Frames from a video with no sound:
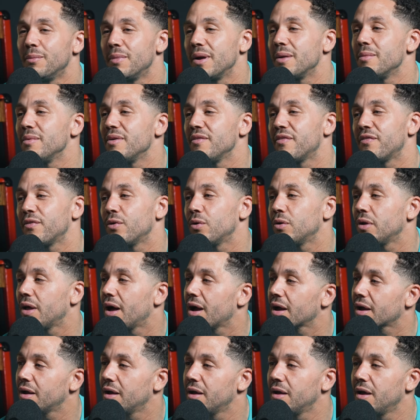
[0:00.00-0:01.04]
made me feel
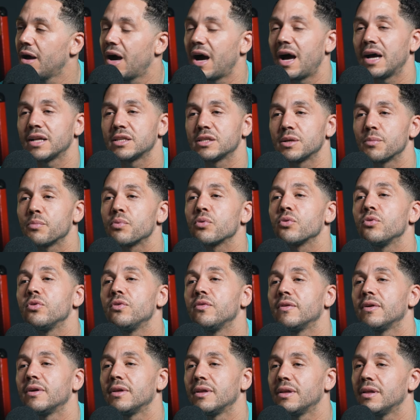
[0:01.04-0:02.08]
like I had to
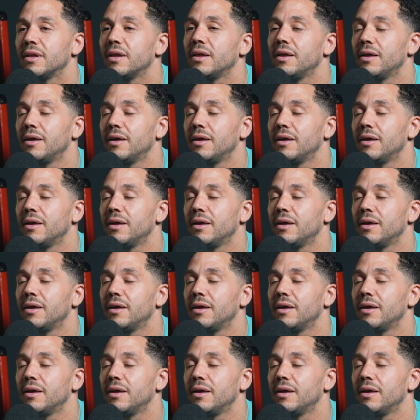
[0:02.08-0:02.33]
prove that.